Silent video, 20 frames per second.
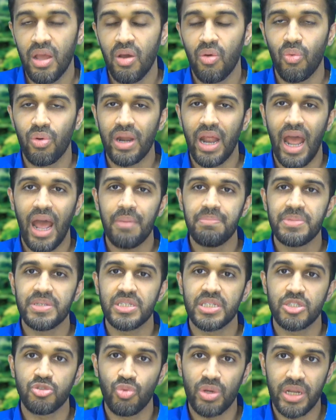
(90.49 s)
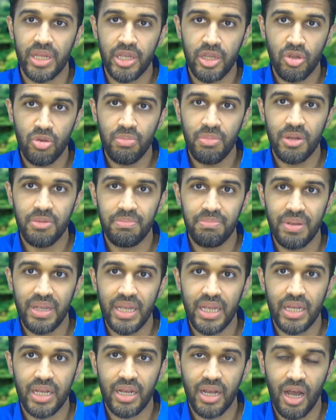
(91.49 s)
What happens is when a human
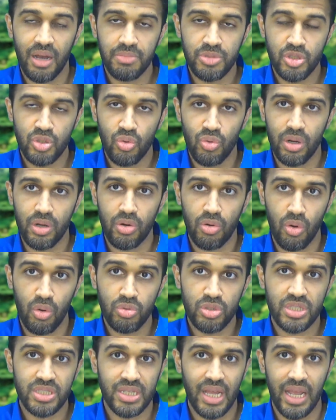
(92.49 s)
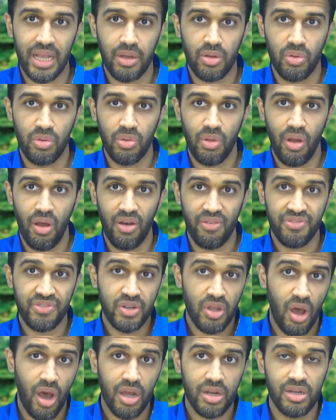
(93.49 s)
being comes through a growth cycle of
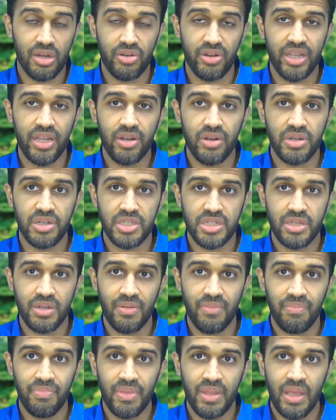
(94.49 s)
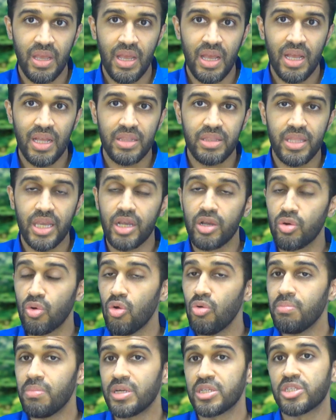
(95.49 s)
toddler years, they
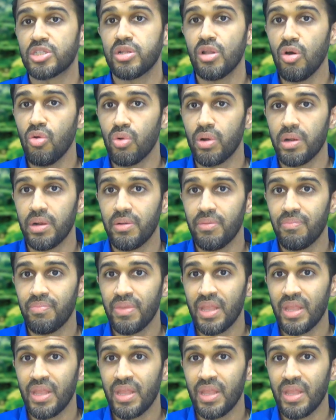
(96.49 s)
grow much slower.